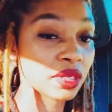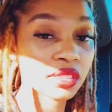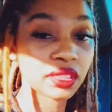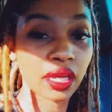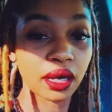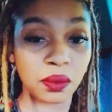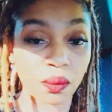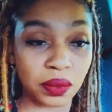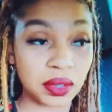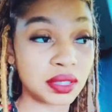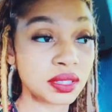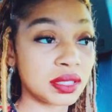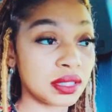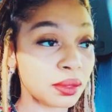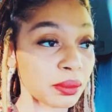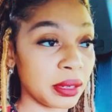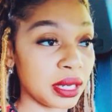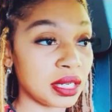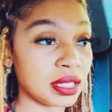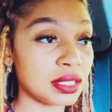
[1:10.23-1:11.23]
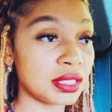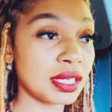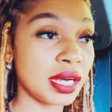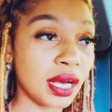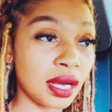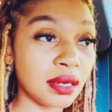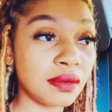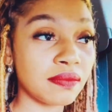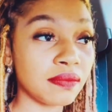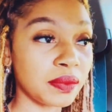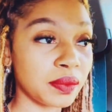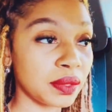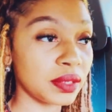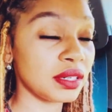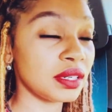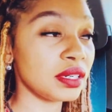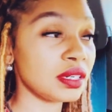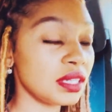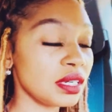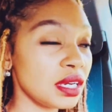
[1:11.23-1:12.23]
they want to make time
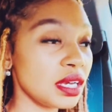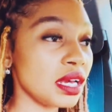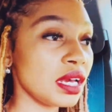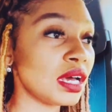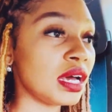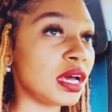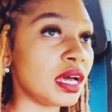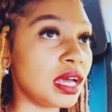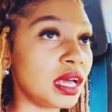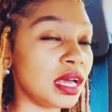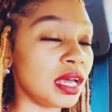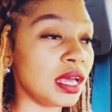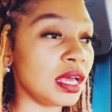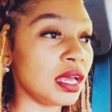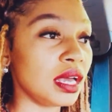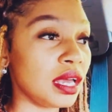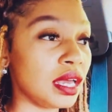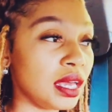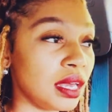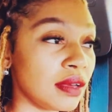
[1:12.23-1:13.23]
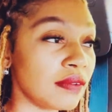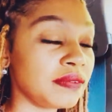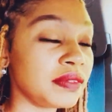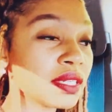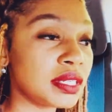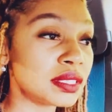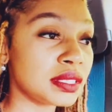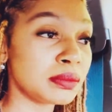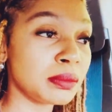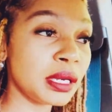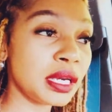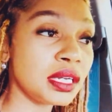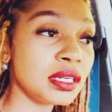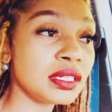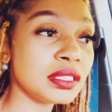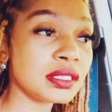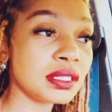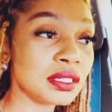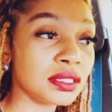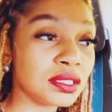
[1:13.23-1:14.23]
for. If this man
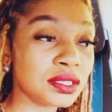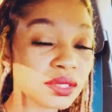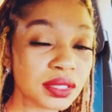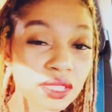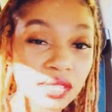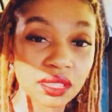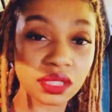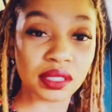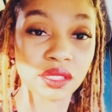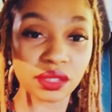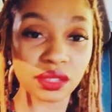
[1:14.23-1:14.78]
is interested in